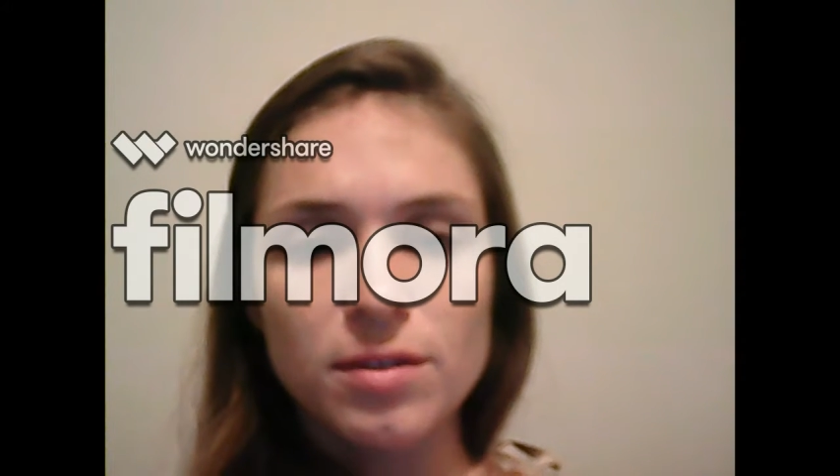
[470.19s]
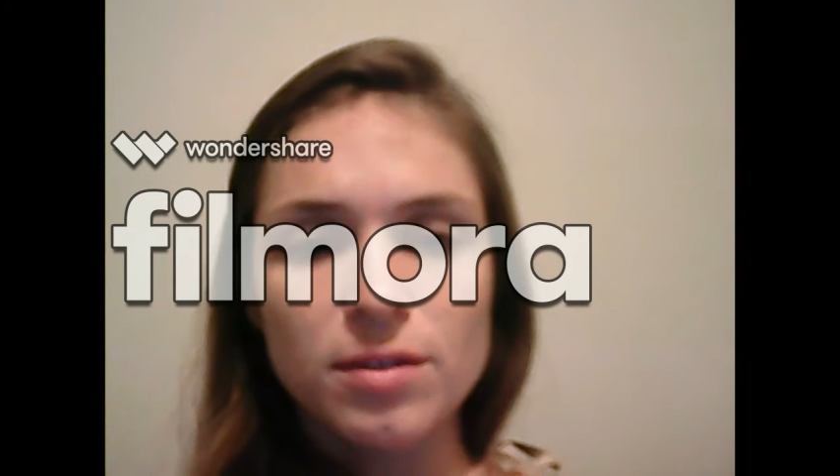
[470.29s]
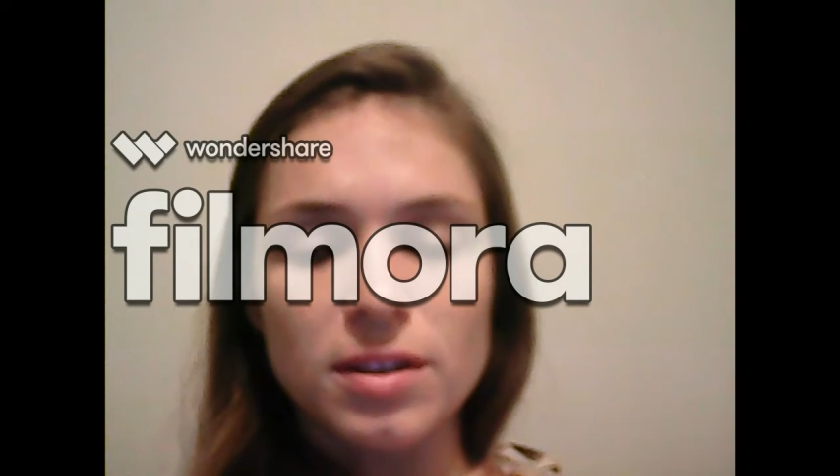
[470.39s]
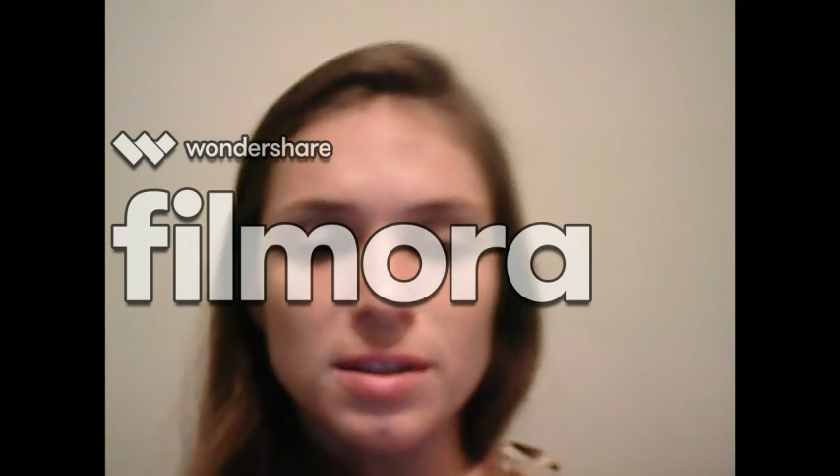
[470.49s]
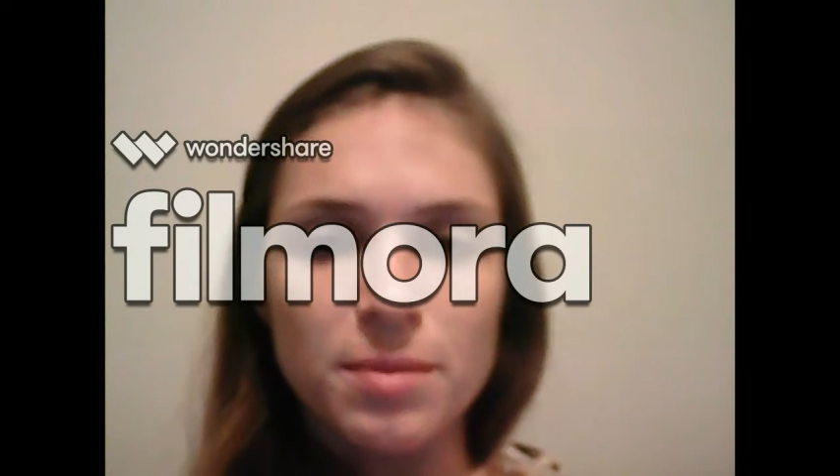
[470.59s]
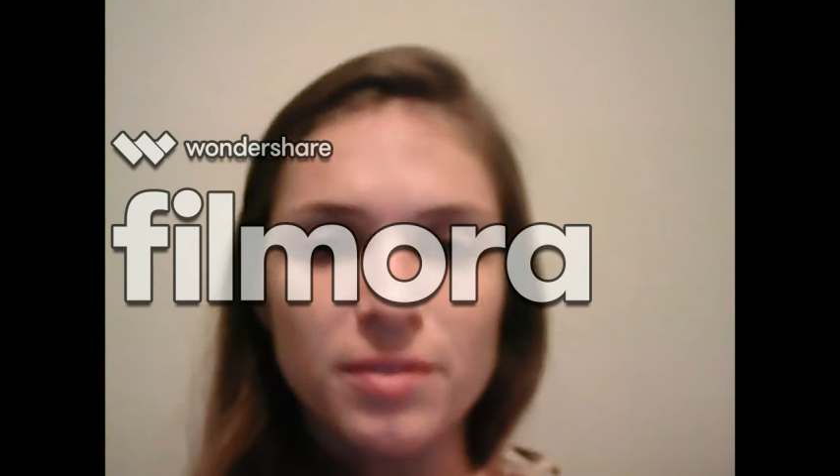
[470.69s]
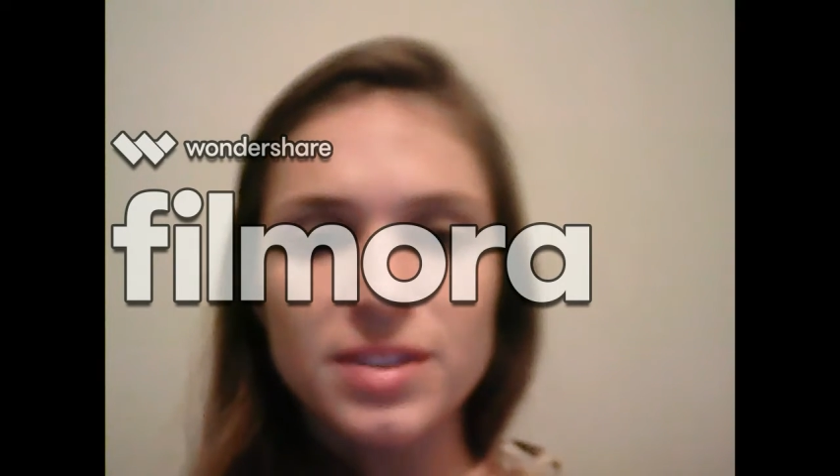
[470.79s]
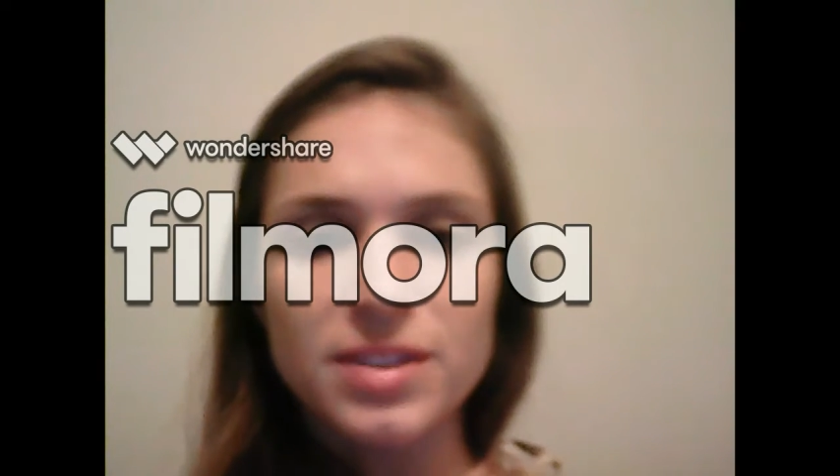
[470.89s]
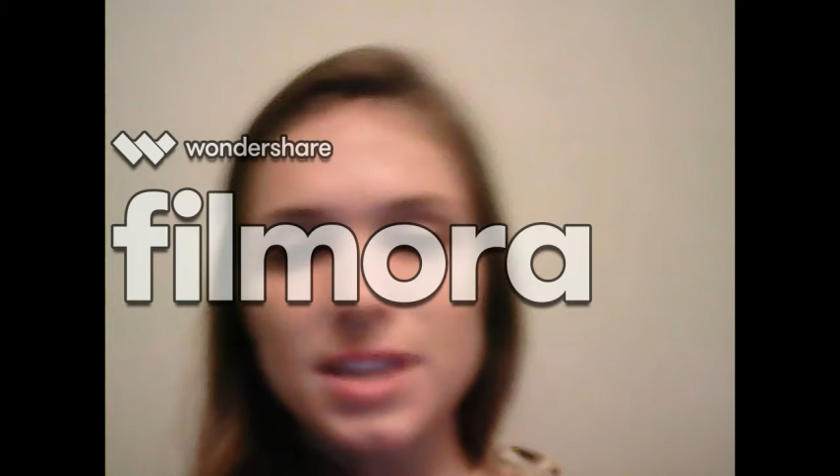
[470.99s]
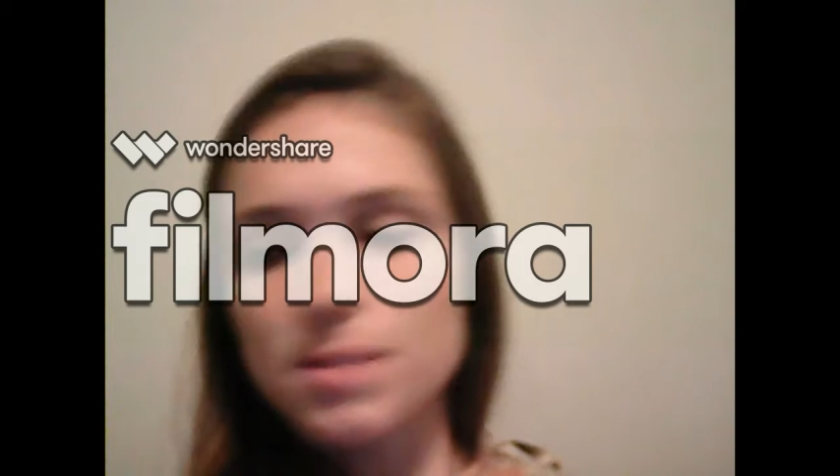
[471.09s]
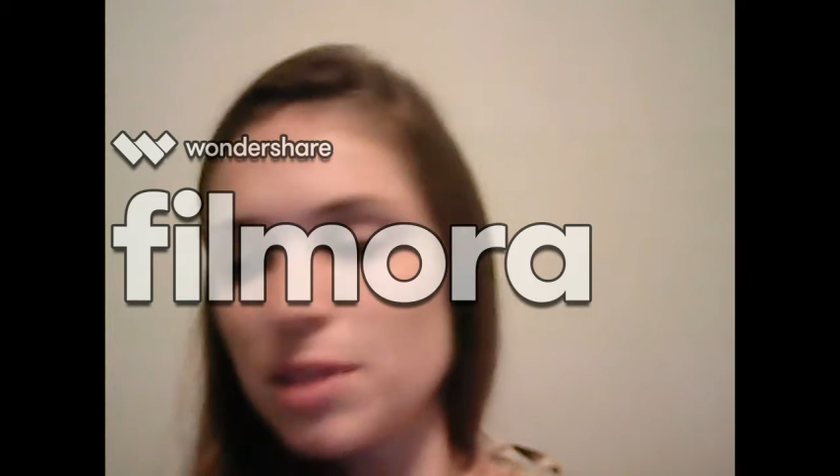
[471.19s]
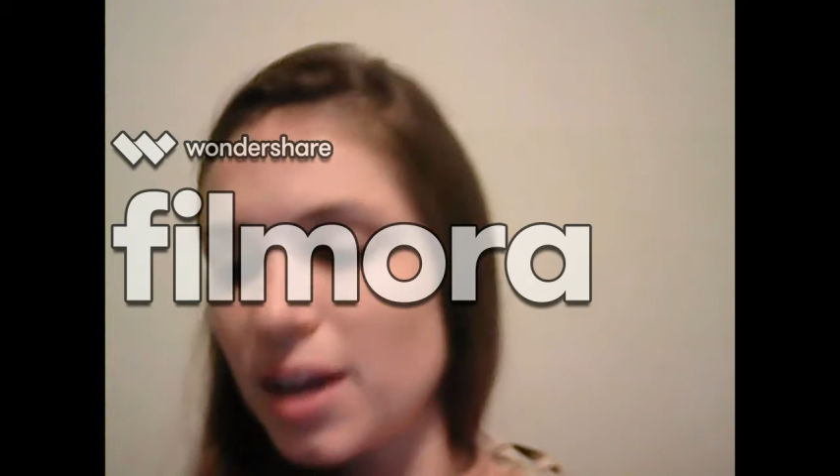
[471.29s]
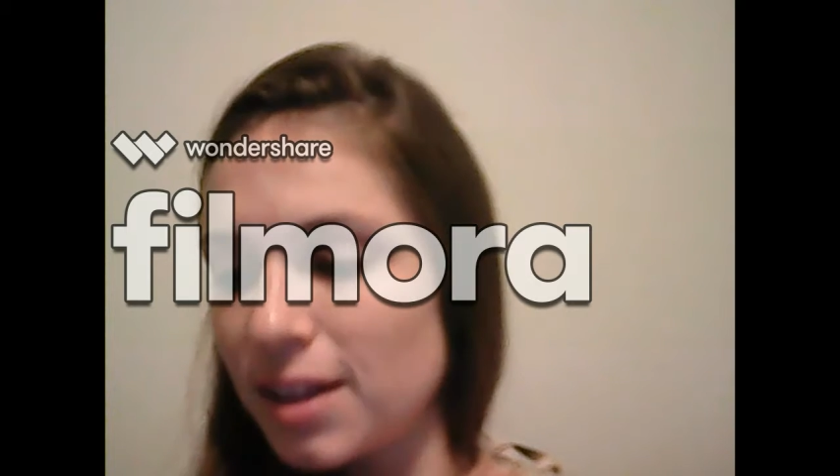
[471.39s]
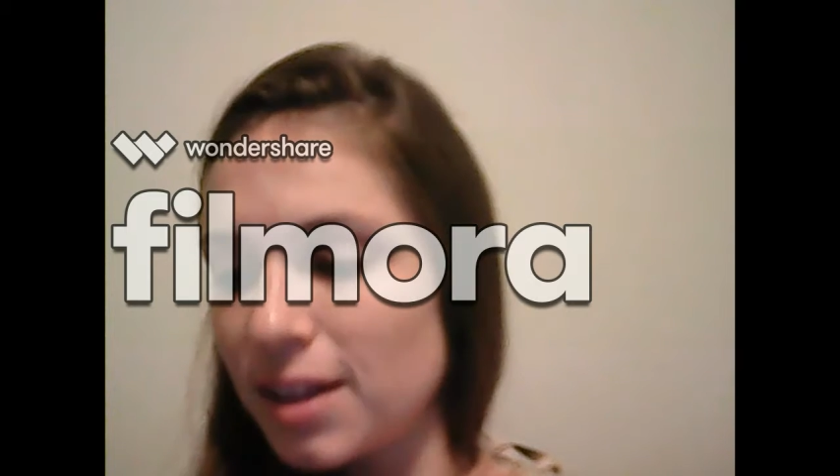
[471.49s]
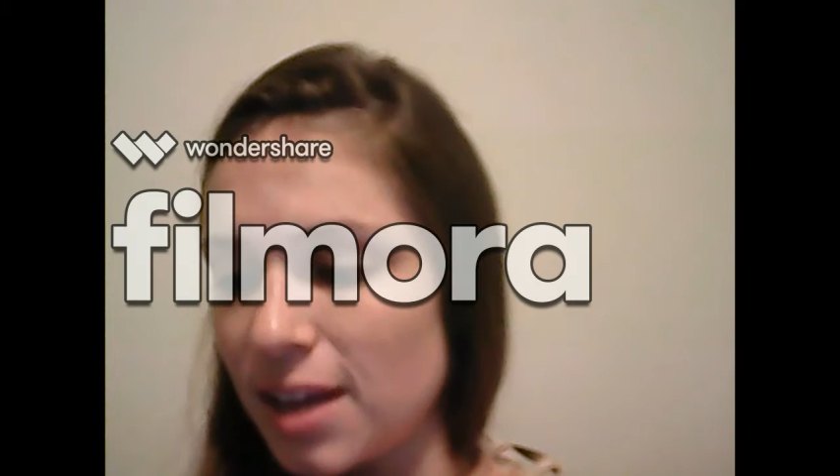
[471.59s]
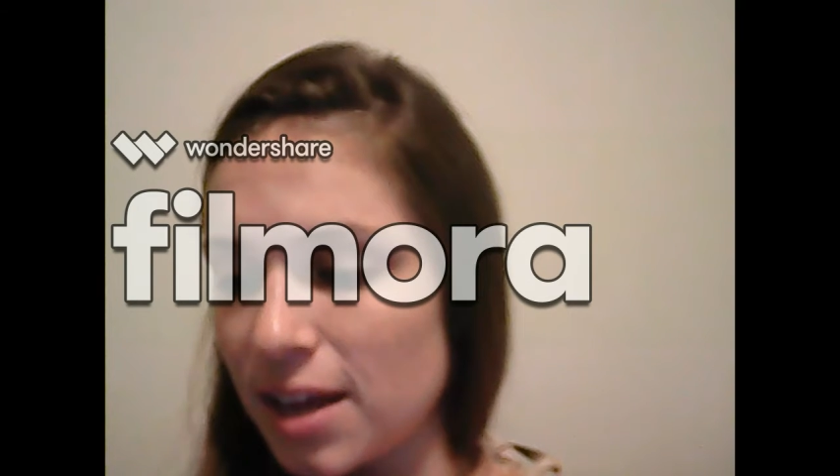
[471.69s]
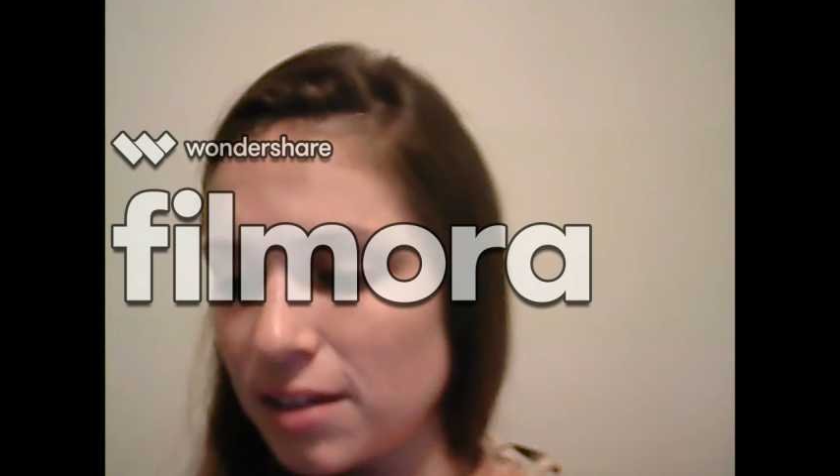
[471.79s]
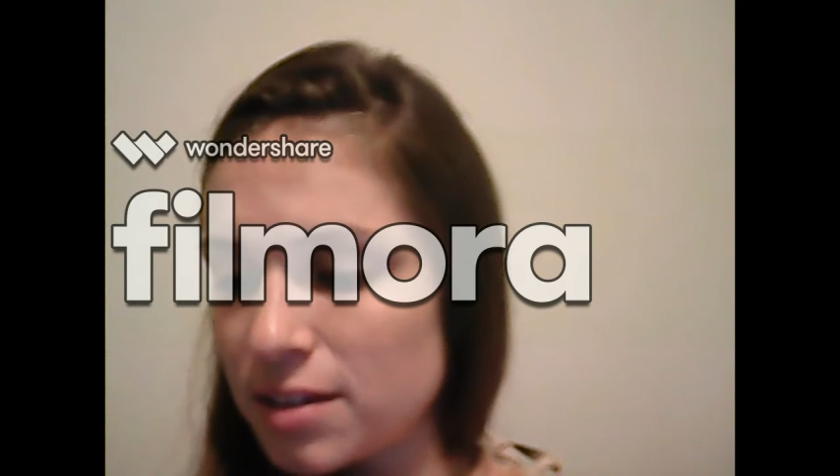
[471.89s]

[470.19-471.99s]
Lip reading: the summative assessment at the end.